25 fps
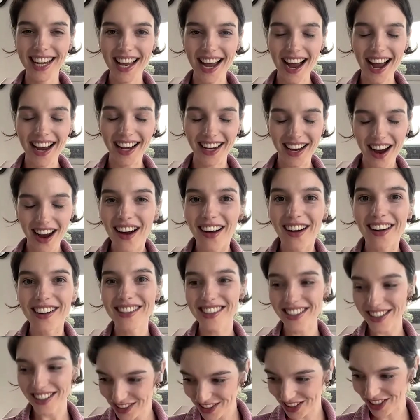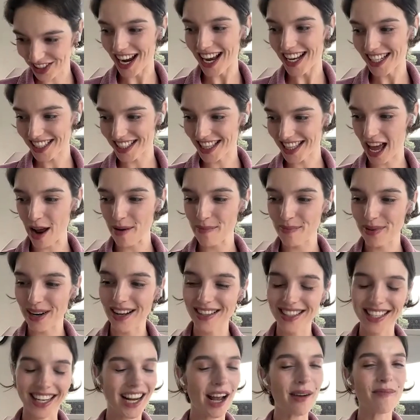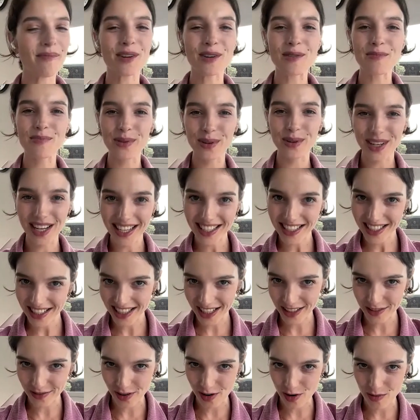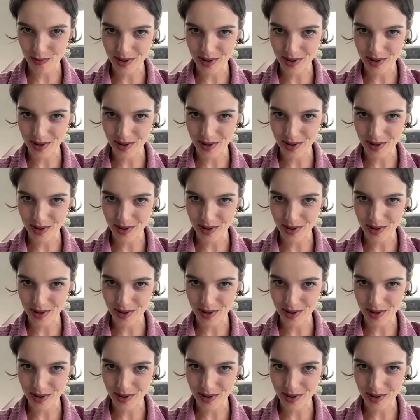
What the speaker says: I can't change that. But I was like, I'm going to put it into this film